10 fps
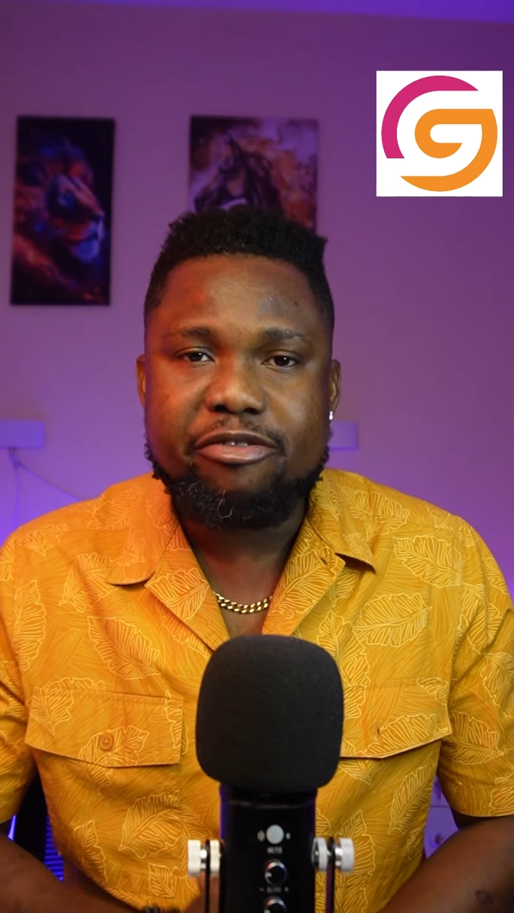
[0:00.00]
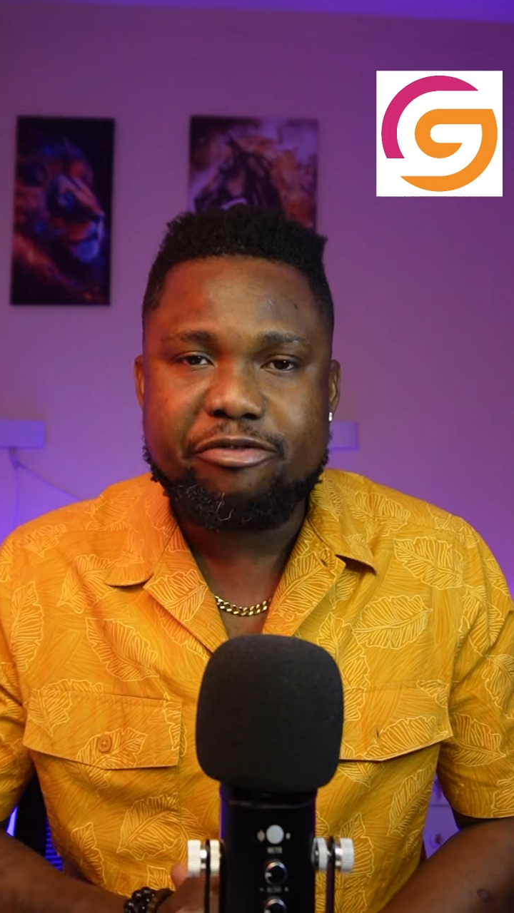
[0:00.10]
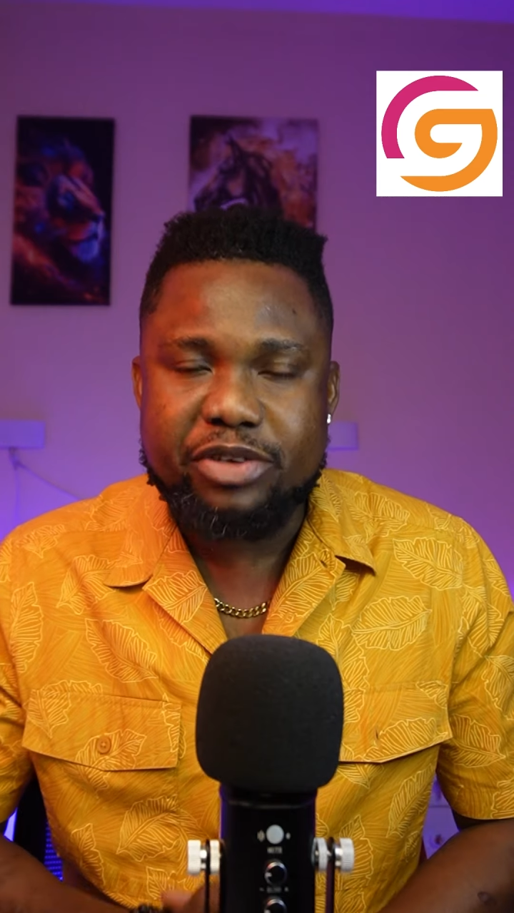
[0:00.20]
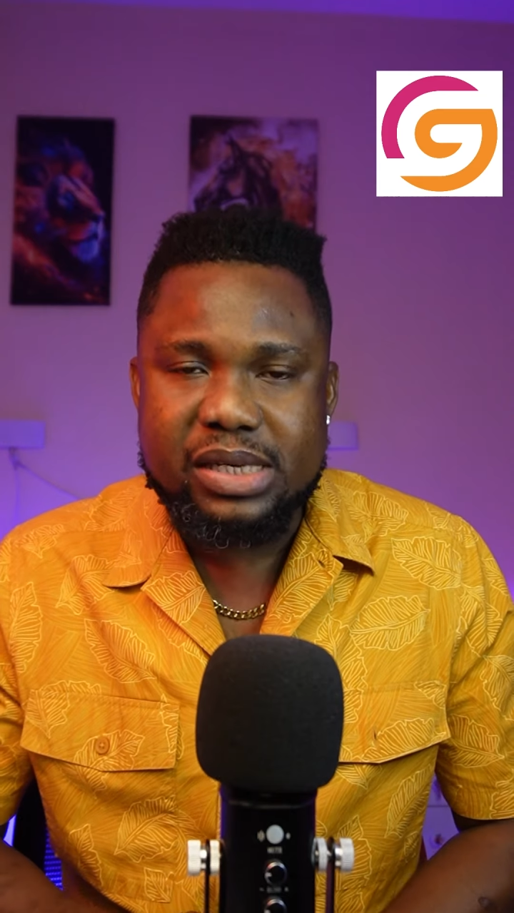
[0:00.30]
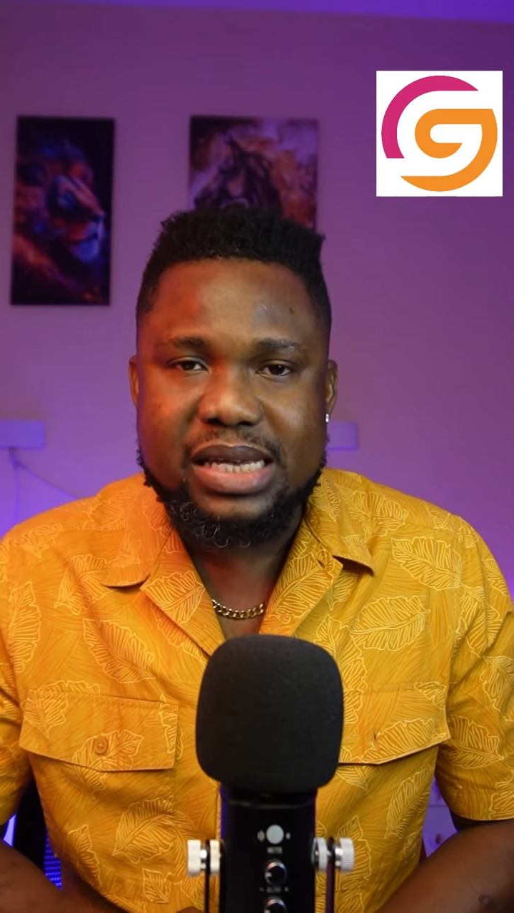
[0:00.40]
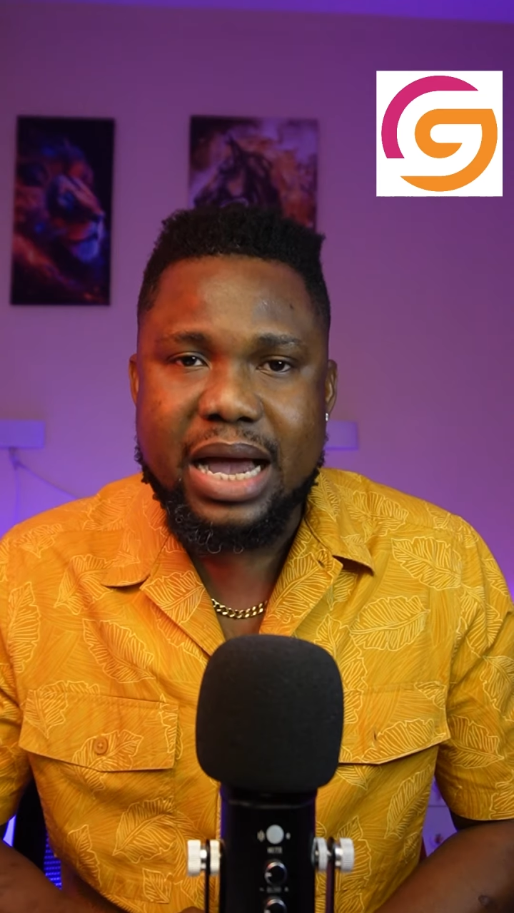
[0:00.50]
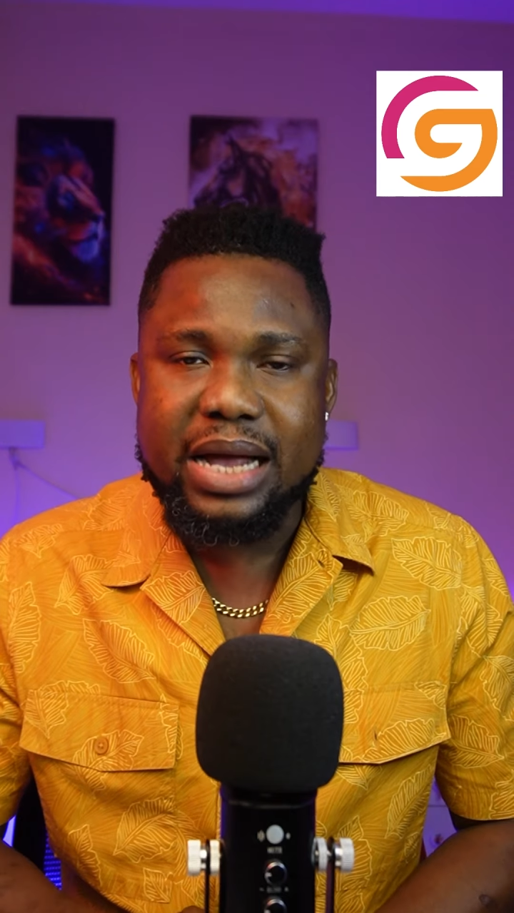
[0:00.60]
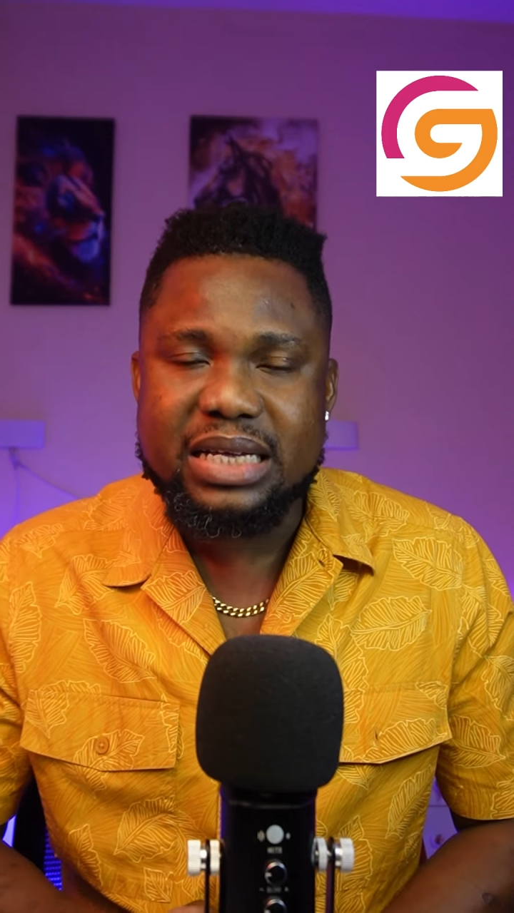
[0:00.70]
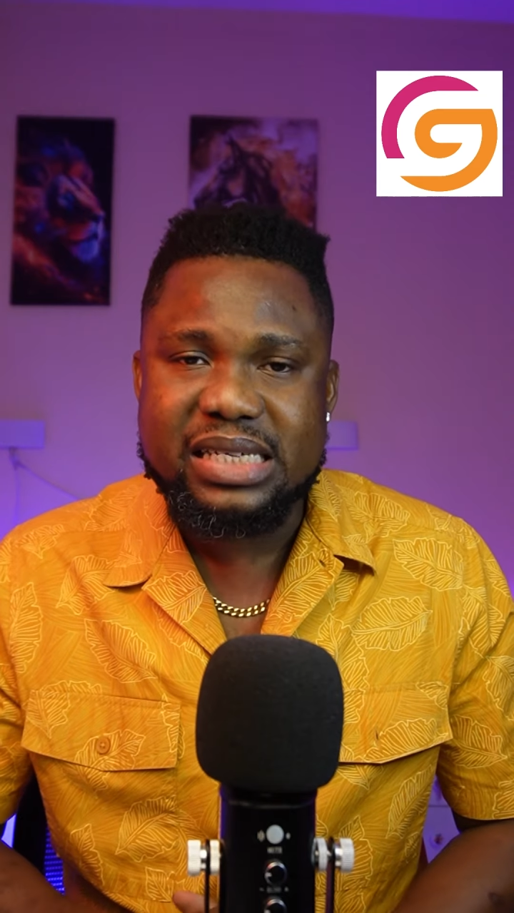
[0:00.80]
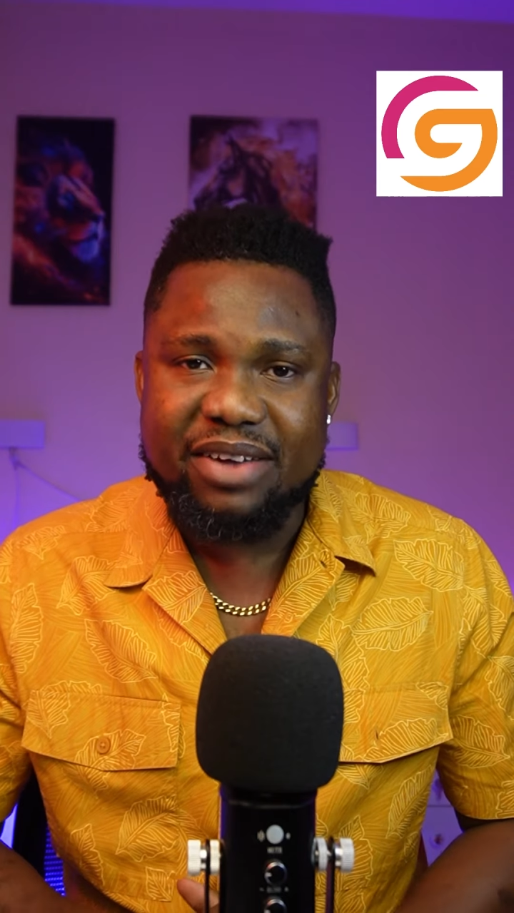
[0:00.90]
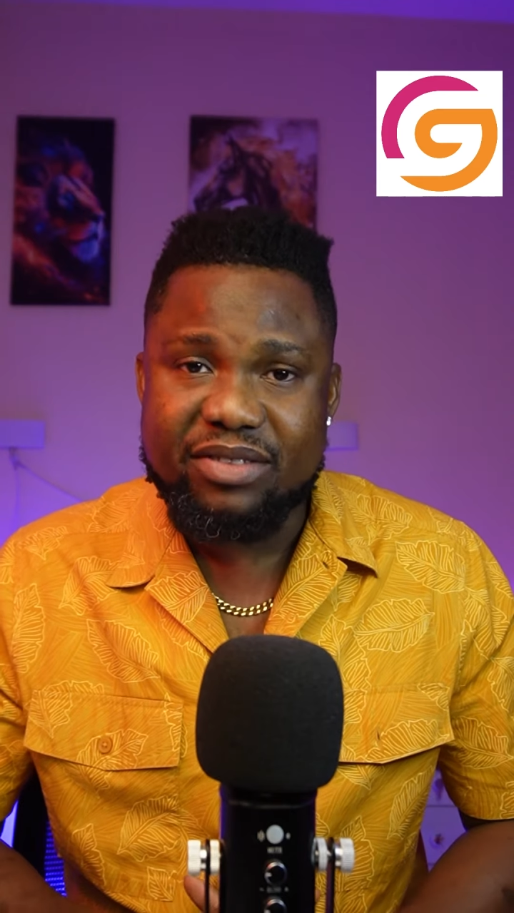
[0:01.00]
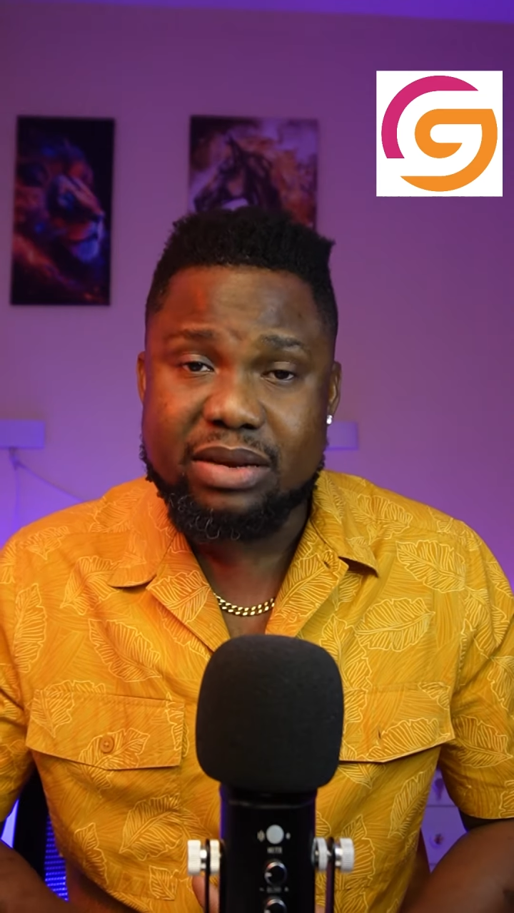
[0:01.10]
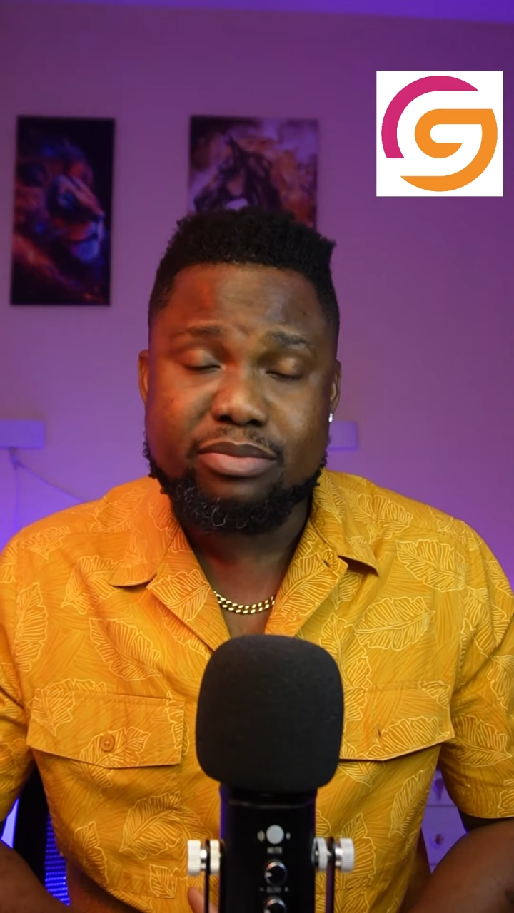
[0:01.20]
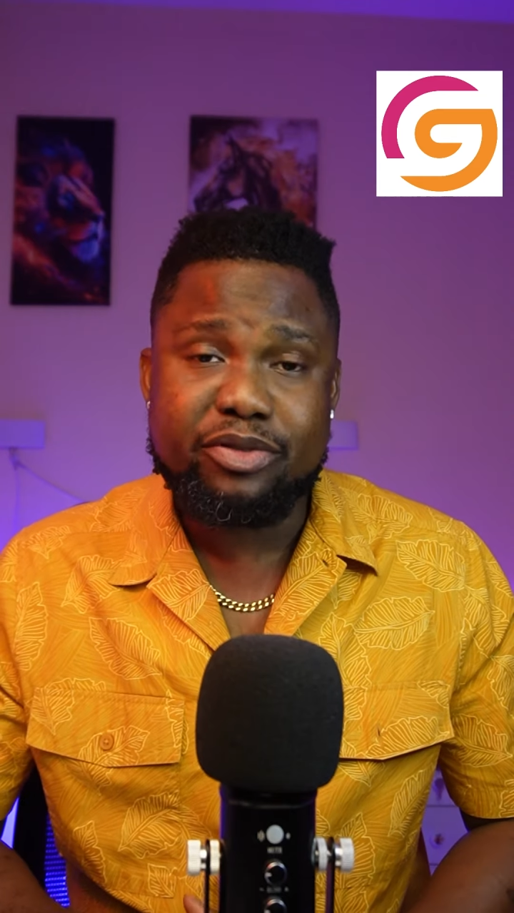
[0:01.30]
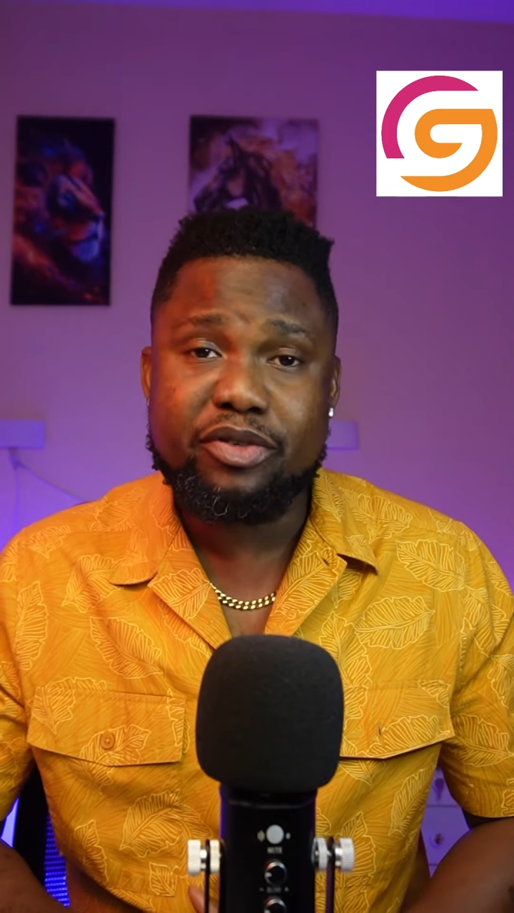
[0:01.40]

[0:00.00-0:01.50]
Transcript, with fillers: visa is available